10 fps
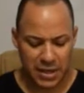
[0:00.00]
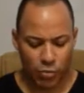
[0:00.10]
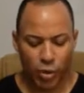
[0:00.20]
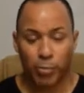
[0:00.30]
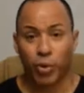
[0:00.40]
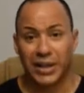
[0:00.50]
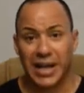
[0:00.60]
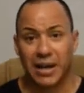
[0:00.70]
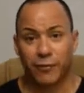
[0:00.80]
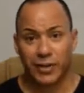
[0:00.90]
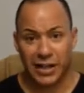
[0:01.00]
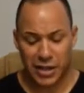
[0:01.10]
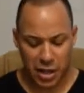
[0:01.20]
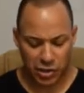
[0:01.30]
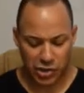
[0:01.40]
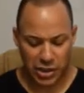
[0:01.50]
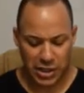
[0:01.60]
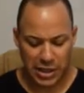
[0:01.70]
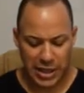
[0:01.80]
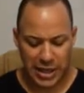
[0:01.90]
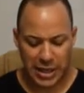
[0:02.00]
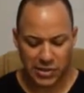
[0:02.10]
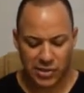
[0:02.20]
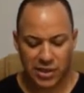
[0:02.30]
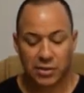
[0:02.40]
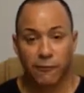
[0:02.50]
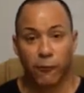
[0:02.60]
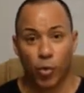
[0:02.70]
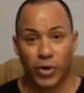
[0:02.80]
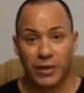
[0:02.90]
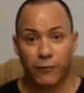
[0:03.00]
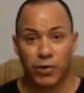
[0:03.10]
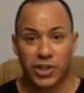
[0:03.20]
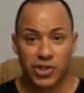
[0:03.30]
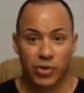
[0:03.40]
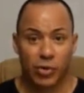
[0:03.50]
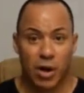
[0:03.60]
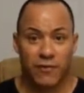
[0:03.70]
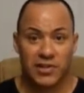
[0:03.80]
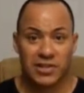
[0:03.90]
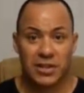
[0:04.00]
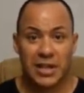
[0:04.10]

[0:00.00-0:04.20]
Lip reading: 1.9 for technology, and 640 for district office